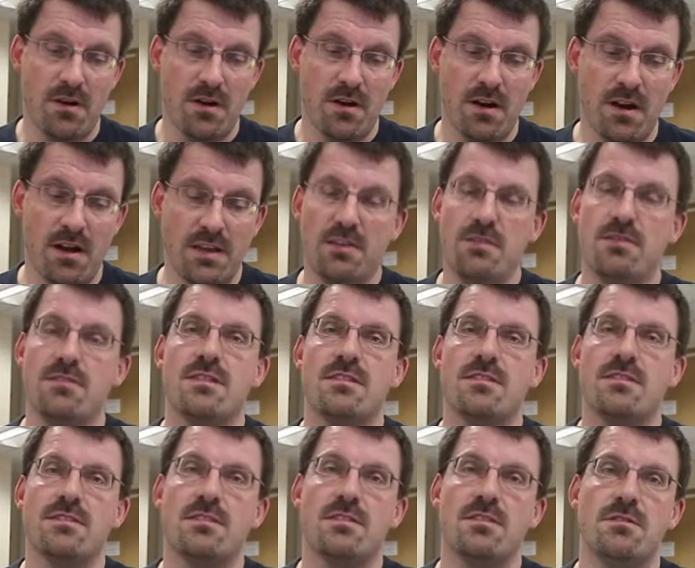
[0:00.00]
I use
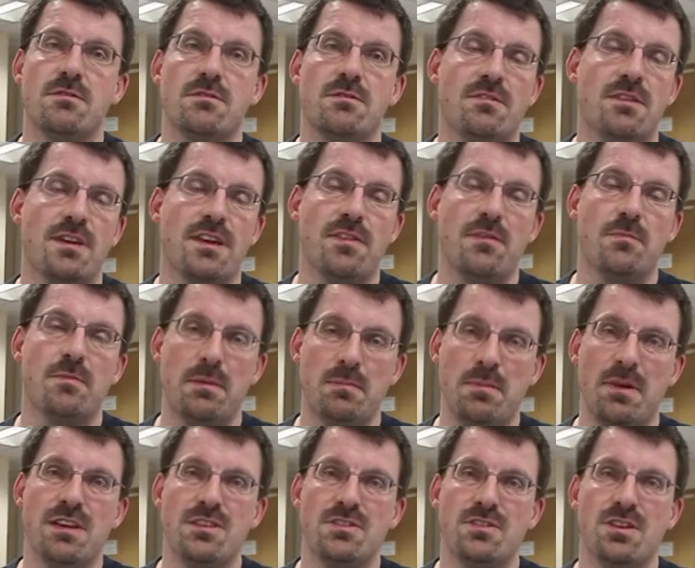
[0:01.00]
this to get the big
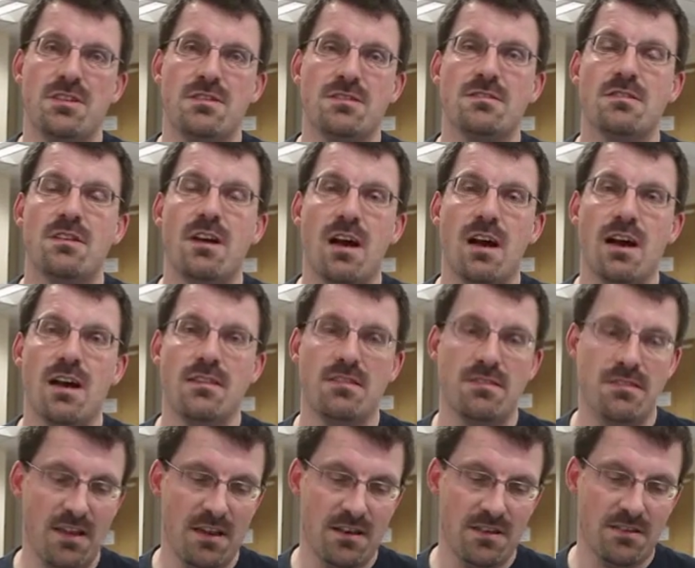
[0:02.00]
picture, and
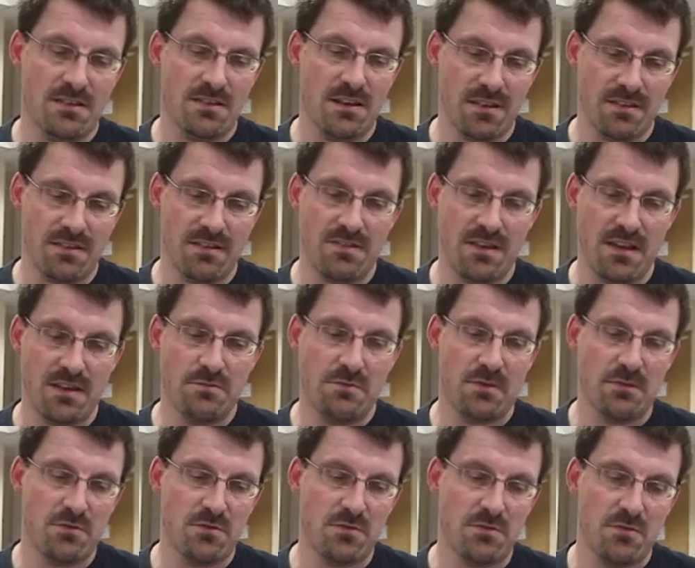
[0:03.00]
then, as I said
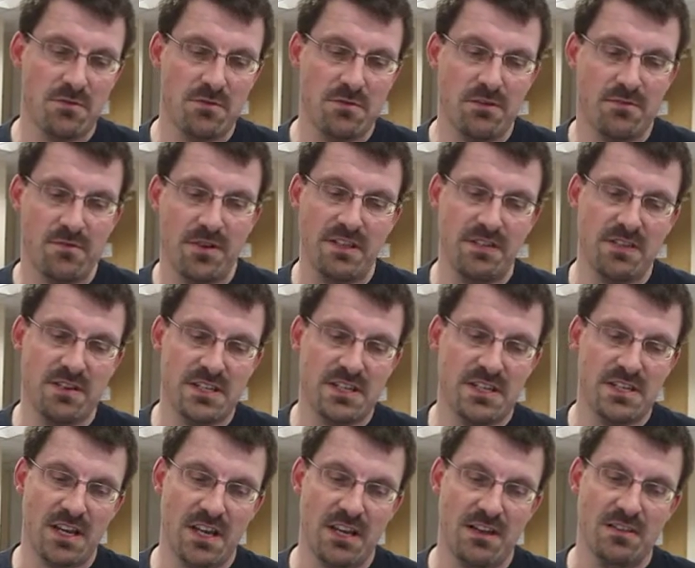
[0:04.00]
before, to fill in the
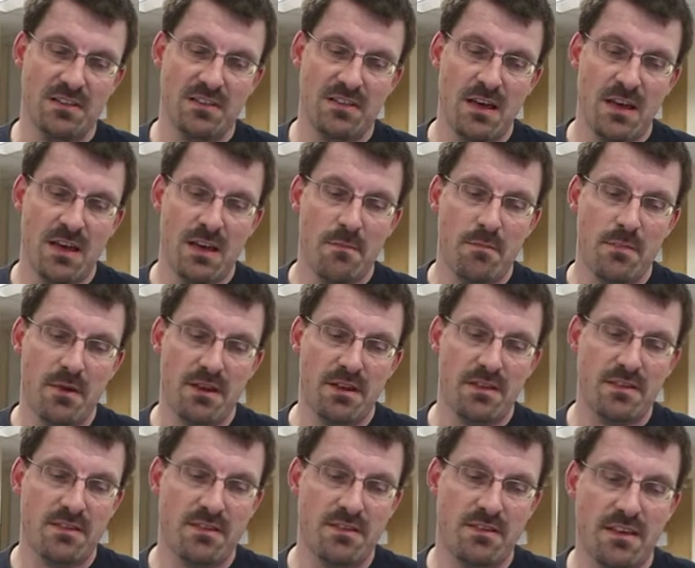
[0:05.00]
details. But
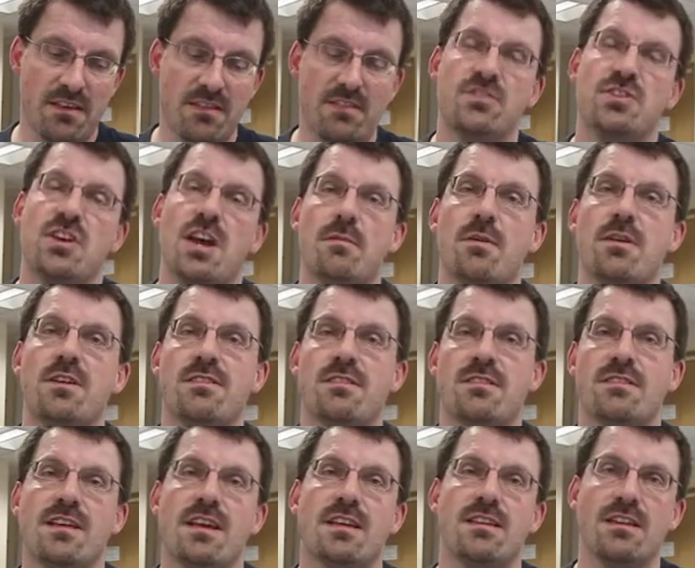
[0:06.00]
it's to check my
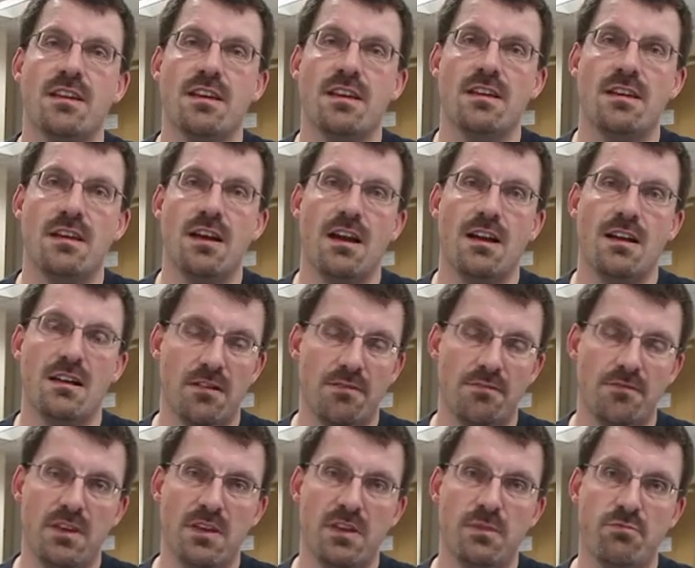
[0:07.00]
understanding of
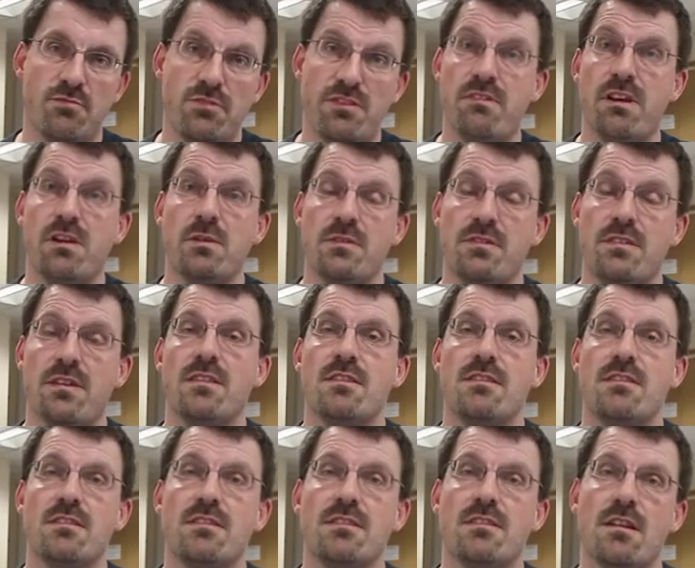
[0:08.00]
the
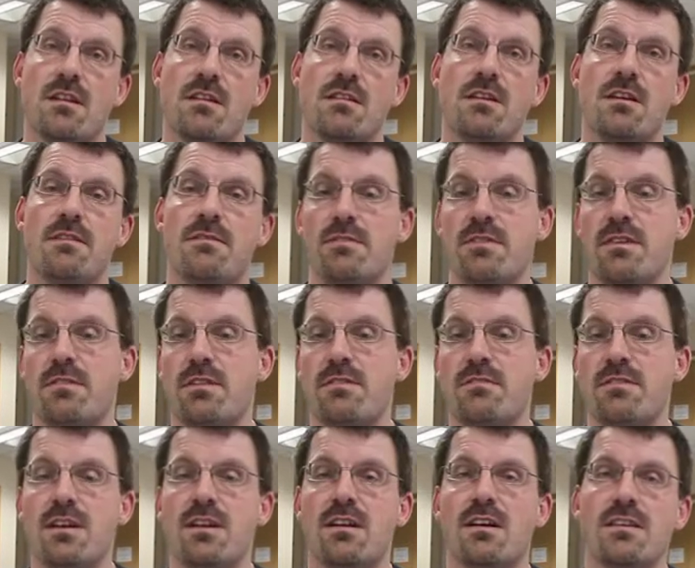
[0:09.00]
prerequisites. So if I
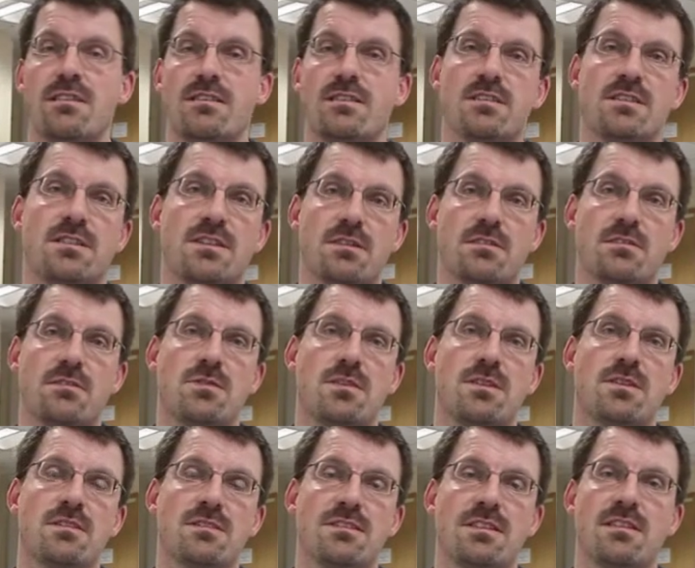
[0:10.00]
realise that I don't quite
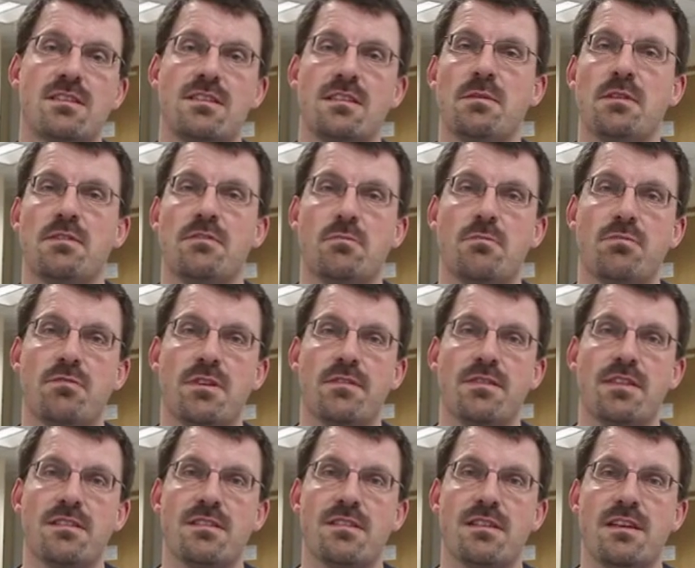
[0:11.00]
understand something from
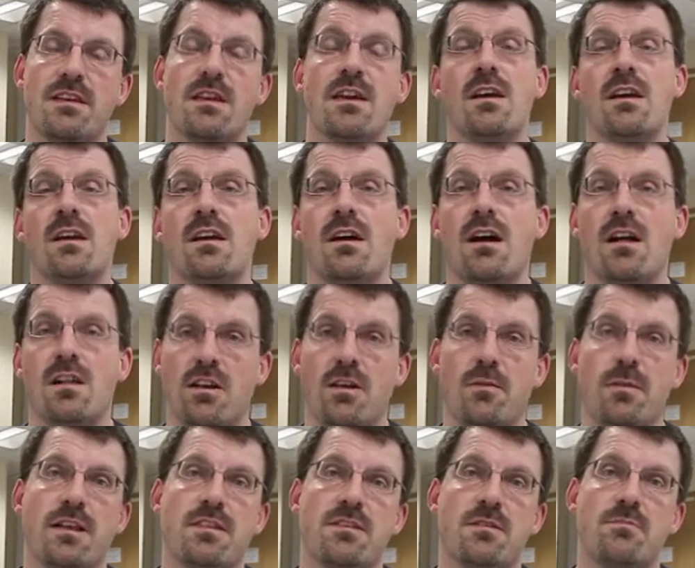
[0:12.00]
previously, I'll go
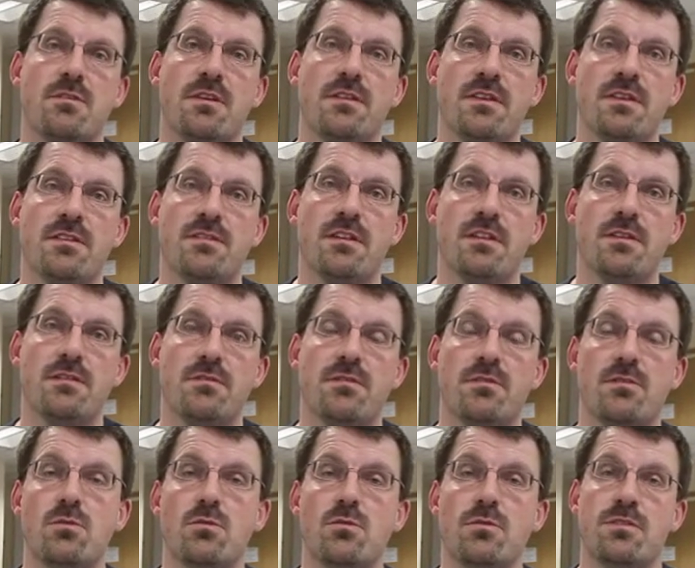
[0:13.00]
back to previous notes
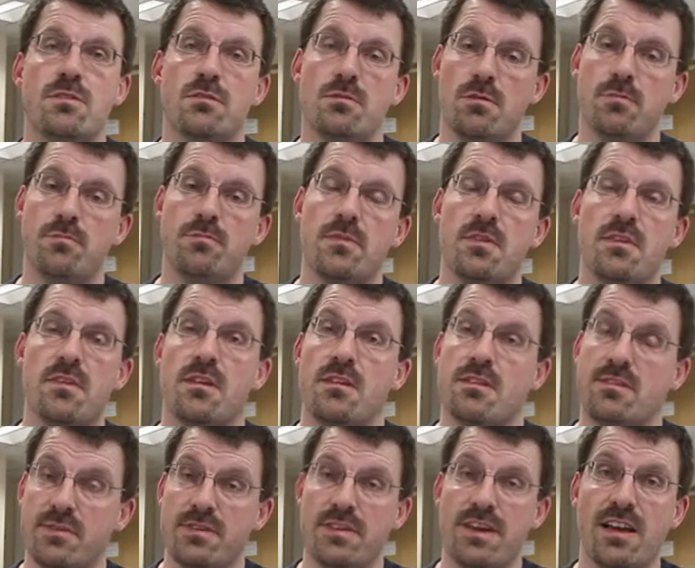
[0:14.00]
or to
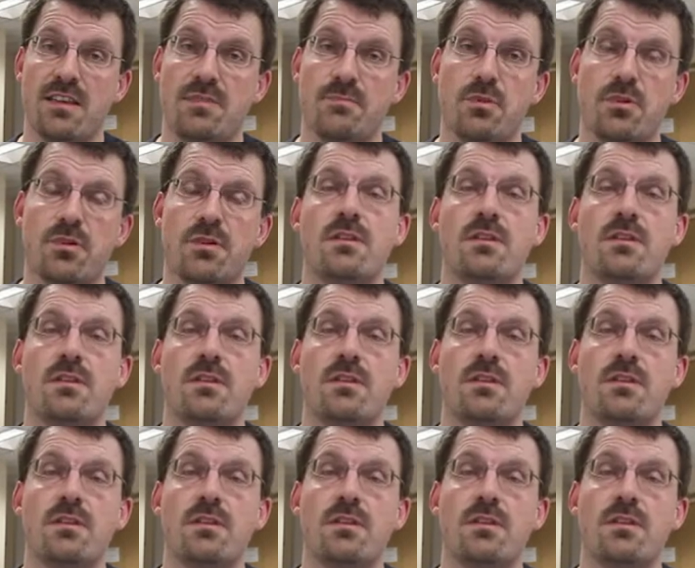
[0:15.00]
a textbook